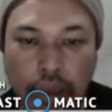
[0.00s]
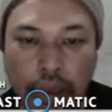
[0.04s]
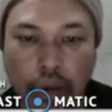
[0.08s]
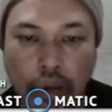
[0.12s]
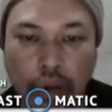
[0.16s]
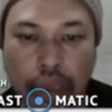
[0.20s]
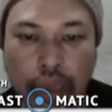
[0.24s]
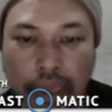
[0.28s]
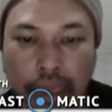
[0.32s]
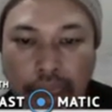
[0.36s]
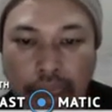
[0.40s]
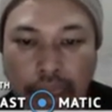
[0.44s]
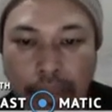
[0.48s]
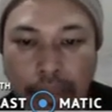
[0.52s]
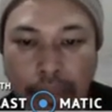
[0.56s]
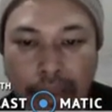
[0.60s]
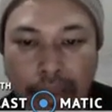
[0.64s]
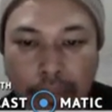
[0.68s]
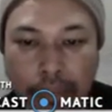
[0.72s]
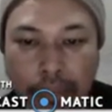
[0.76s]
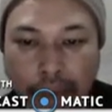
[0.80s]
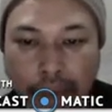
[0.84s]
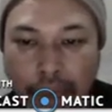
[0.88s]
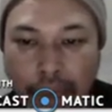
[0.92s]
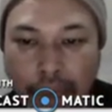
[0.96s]
Okay, keep
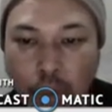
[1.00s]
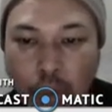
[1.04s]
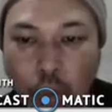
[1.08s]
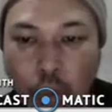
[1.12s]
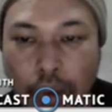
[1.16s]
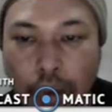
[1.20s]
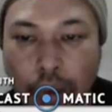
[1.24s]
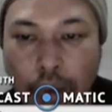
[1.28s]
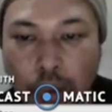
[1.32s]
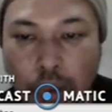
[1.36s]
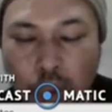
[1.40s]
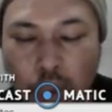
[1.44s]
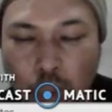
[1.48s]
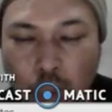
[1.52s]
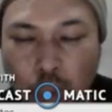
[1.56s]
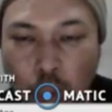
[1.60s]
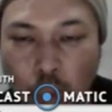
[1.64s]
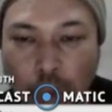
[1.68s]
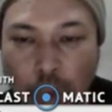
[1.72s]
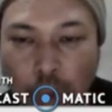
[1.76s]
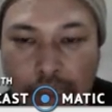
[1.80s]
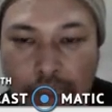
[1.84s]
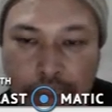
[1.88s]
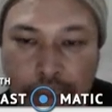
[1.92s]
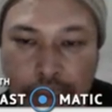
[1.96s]
in mind what
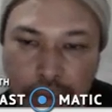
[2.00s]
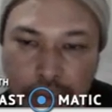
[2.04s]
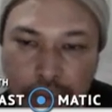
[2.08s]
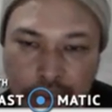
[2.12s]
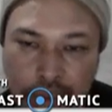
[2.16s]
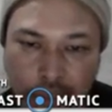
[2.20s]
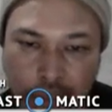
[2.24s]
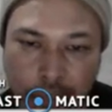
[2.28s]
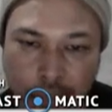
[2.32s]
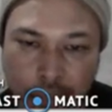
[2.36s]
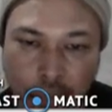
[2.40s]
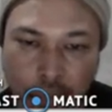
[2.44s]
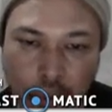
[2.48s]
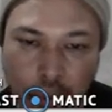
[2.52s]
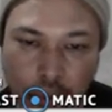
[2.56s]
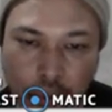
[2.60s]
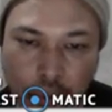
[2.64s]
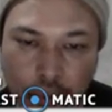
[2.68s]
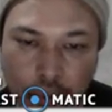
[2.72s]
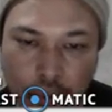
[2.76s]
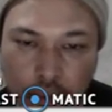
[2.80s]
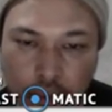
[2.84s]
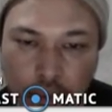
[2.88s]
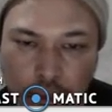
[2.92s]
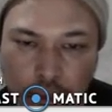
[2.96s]
you are searching for.